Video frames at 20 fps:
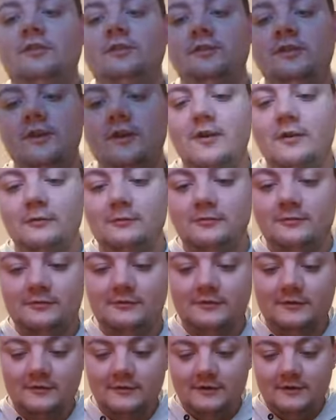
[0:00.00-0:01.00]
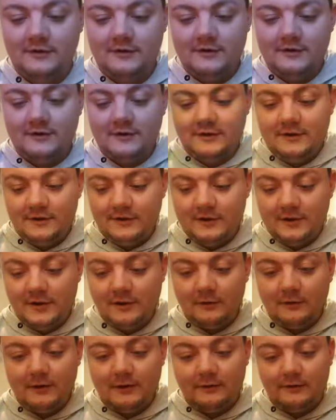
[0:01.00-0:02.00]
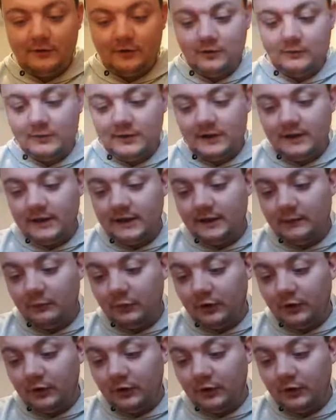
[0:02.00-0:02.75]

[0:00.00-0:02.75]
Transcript: So, oh, I'm going to have a nightmare getting